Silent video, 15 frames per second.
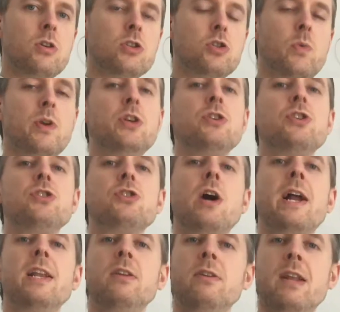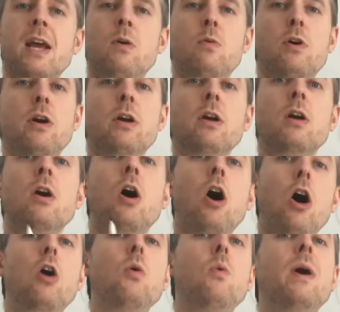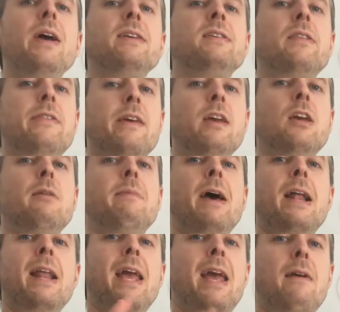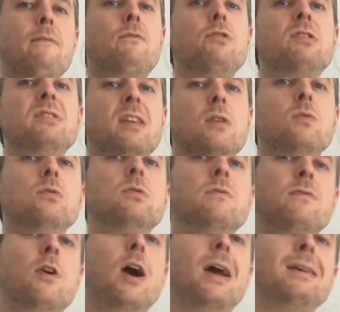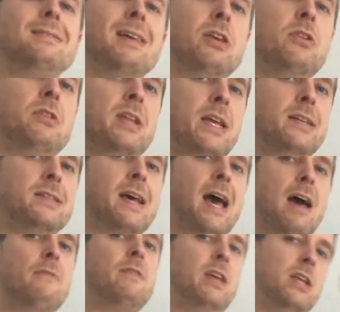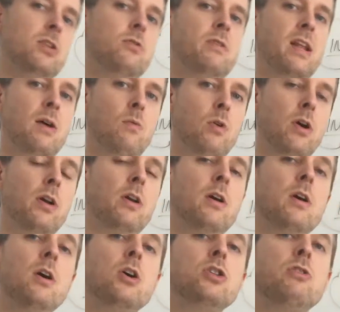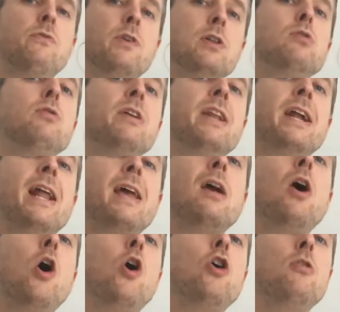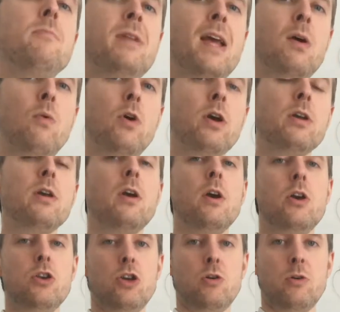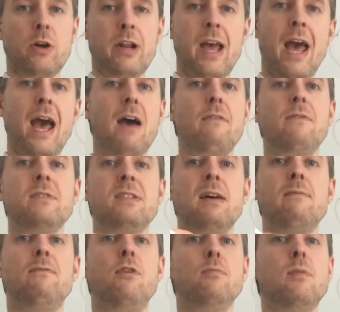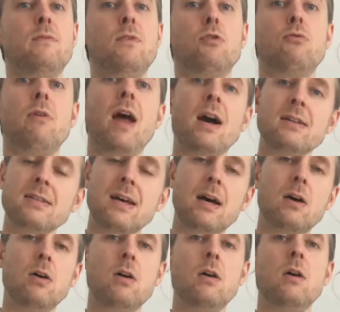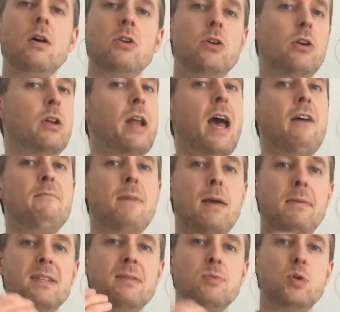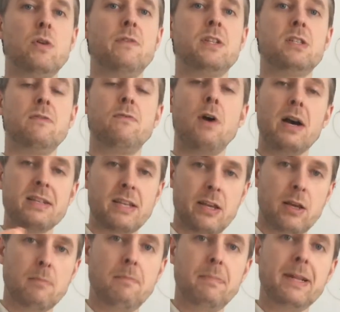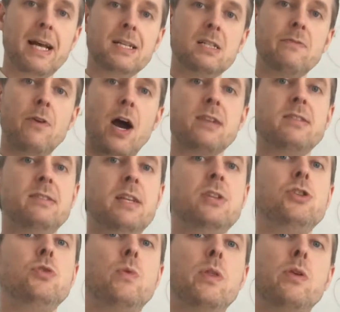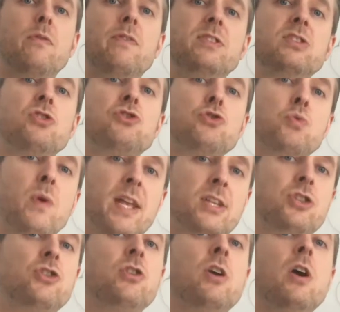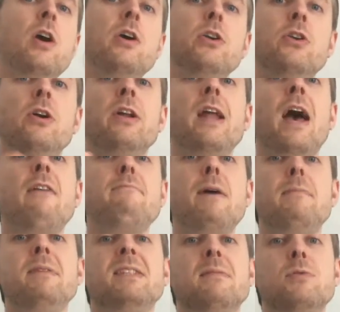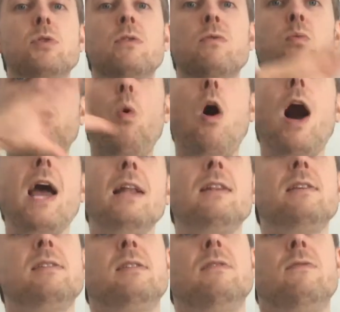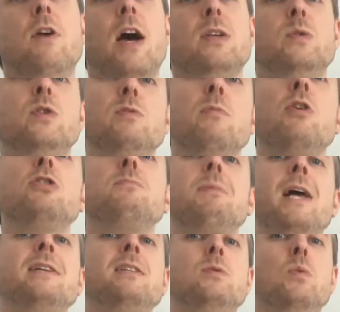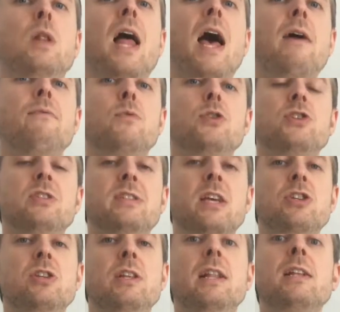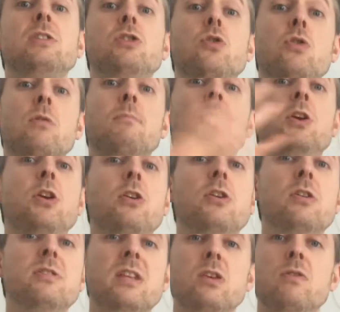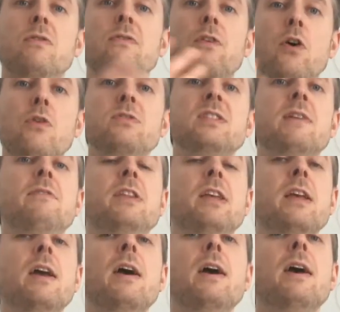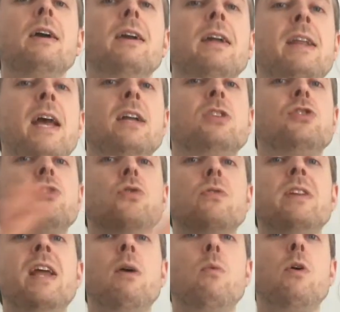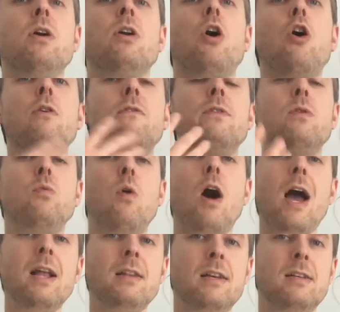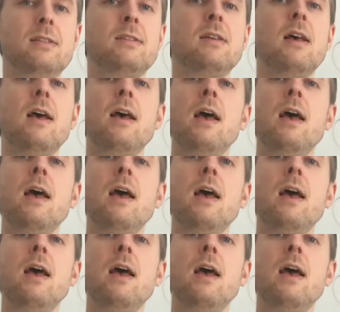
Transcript: So when you're designing your network, always think about every single device that you need to have in your network. So if we're looking at a home network, you're gonna have some form of a router, you're going to have maybe some sort of a device that you can plug devices into, whether if it's a switch. You're going to have maybe some sort of wireless device, which most places will have, which essentially lets your computers and your phones and everything connect to your network over the wireless.